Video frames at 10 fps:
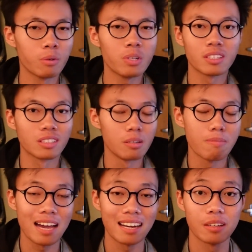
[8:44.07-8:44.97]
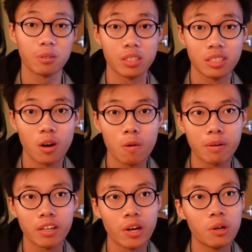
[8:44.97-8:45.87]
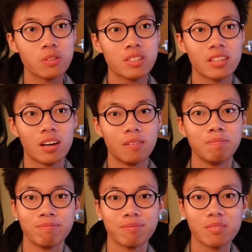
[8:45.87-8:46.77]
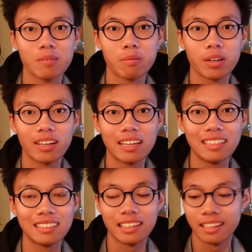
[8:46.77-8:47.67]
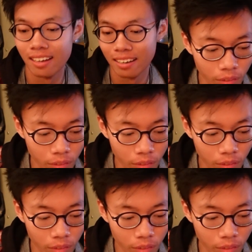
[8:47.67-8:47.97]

It wasn't too bad. It was open notes, so pretty easy.